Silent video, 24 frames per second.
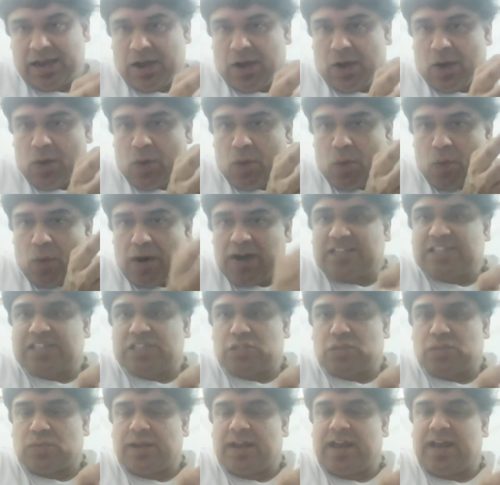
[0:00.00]

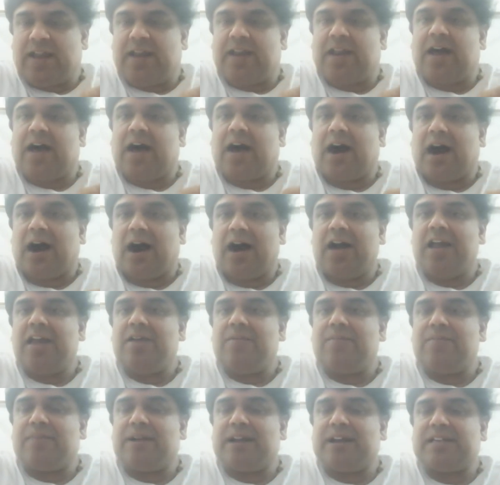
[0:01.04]
Once when high
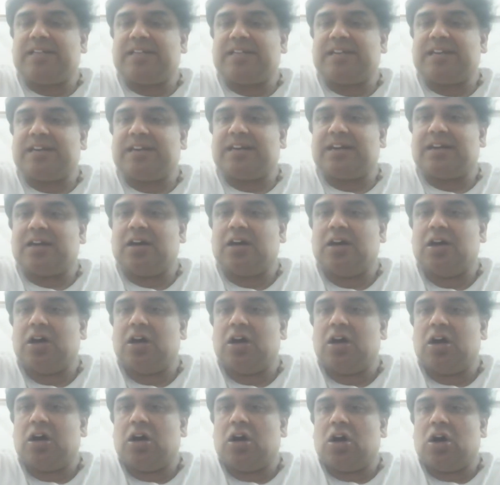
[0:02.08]
pressure
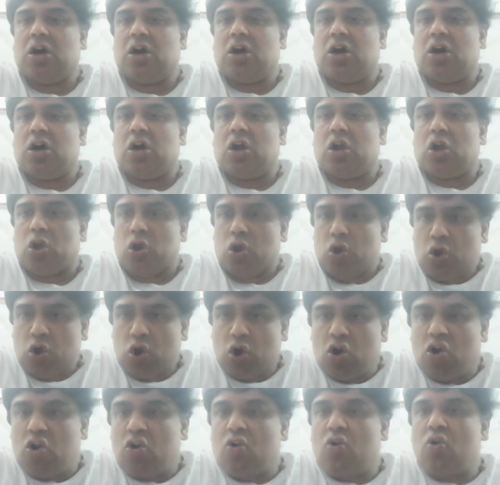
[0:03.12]

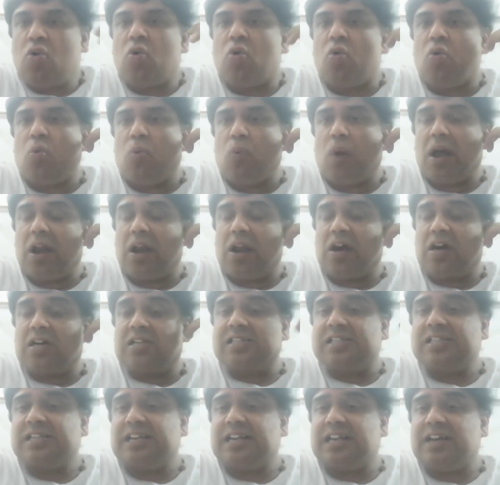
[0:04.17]
low
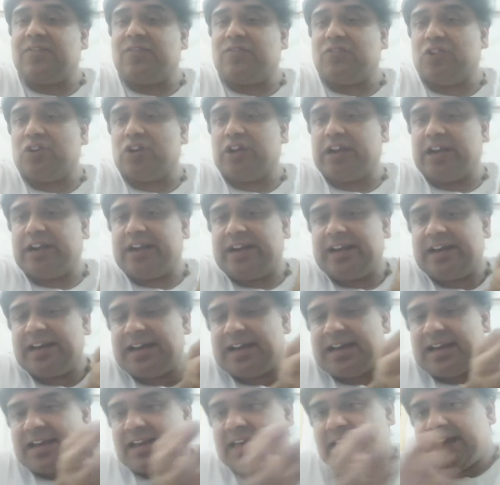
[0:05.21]
velocity fluid
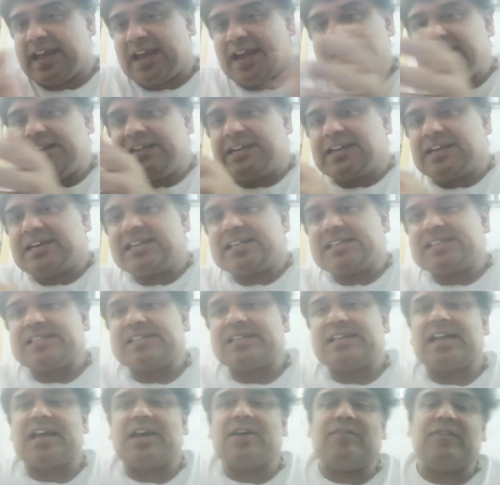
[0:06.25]
enters a